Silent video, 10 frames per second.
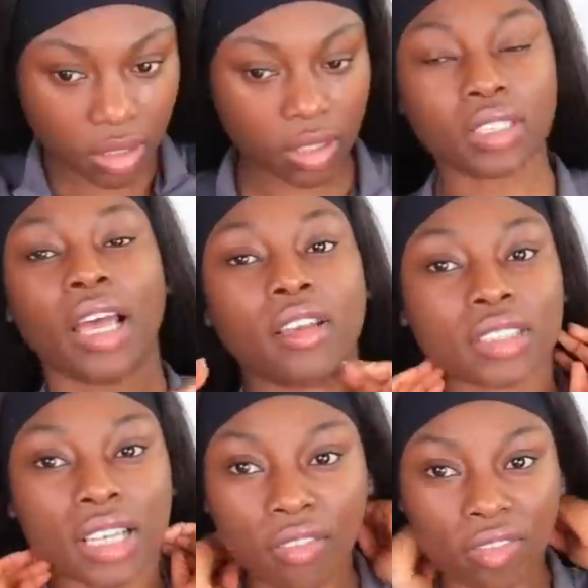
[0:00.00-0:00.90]
This hair looks
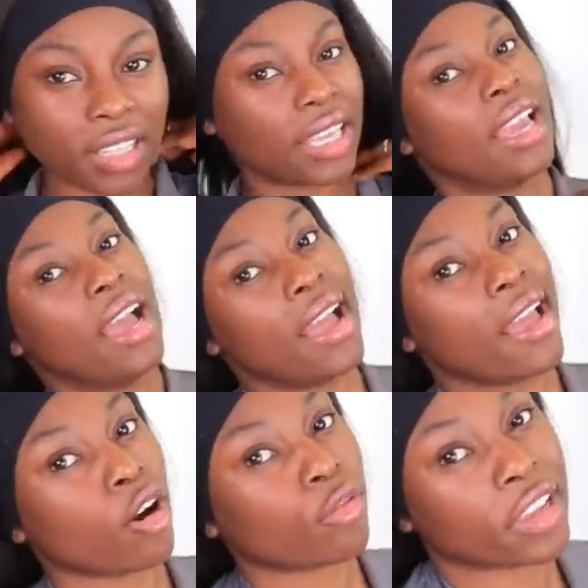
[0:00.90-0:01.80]
lovely,
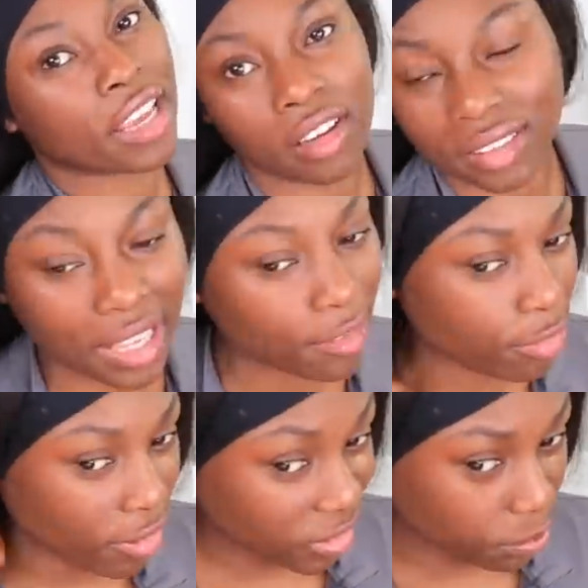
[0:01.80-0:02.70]
healthy. It looks like
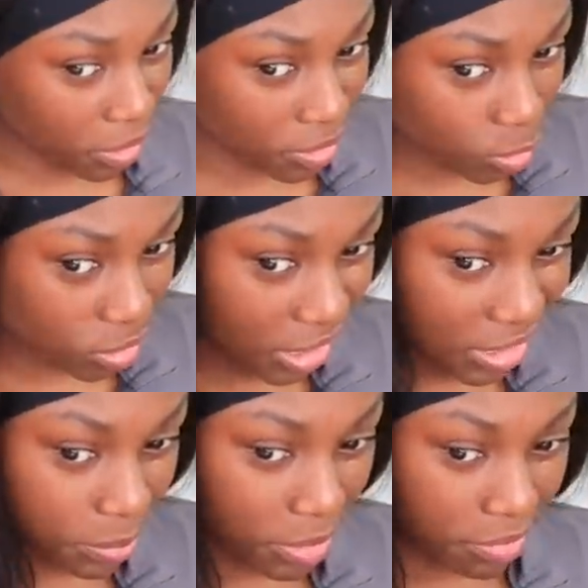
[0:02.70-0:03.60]
fresh bundles, let's
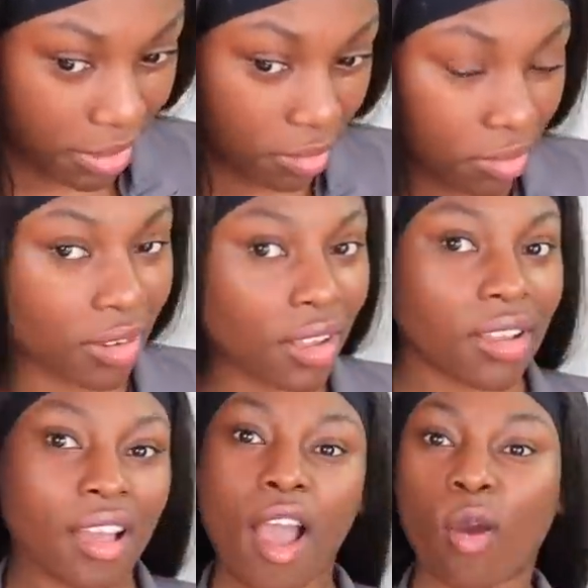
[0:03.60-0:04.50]
be real.
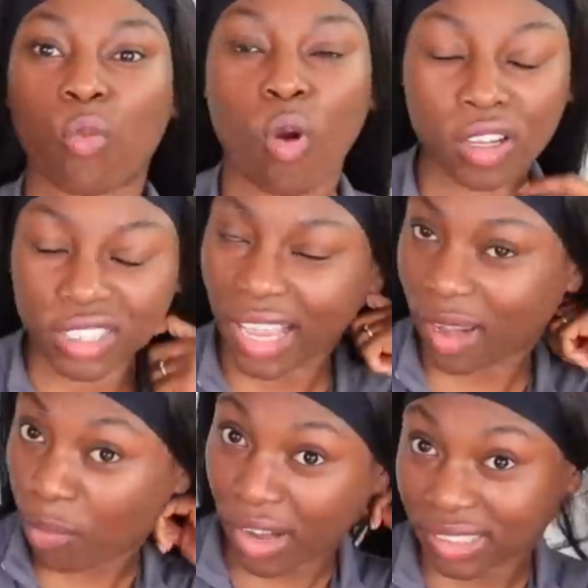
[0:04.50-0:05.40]
A wash and
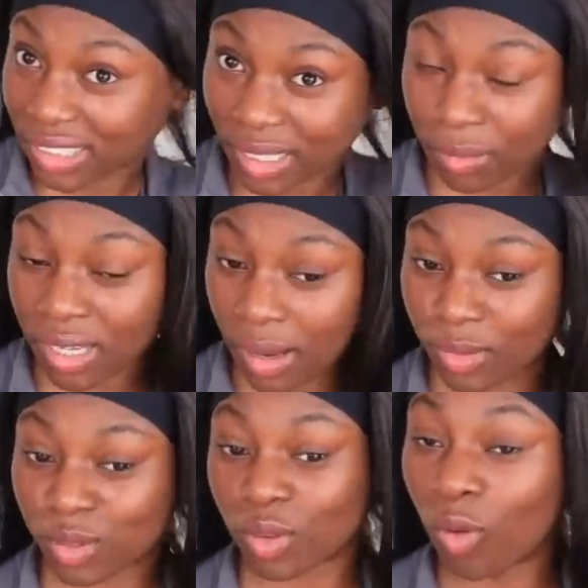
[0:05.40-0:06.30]
a press is
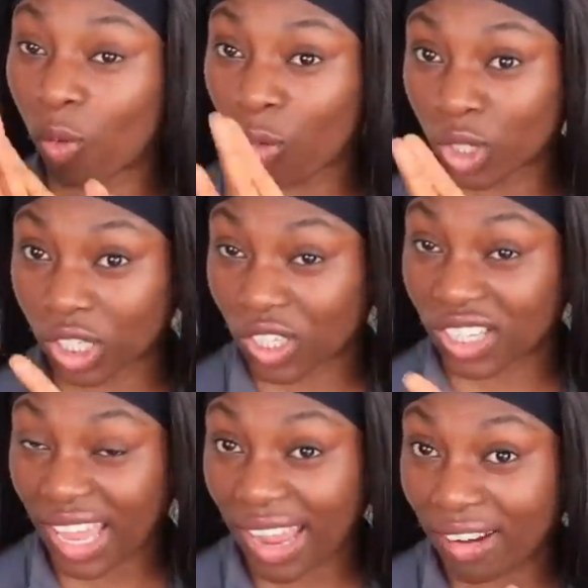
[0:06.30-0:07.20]
sometimes all your good
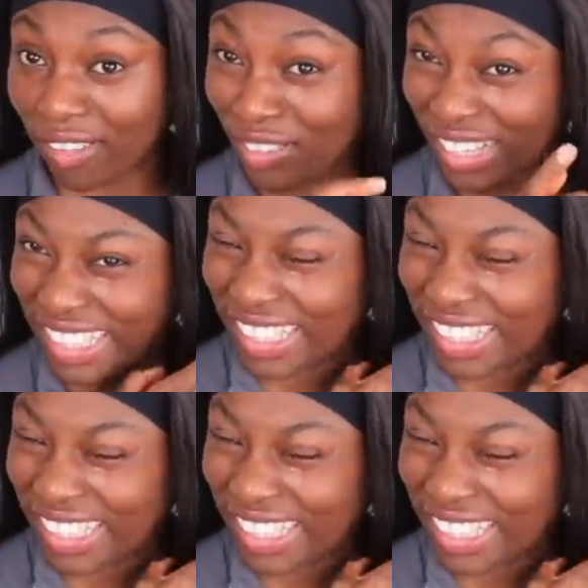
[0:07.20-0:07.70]
hair really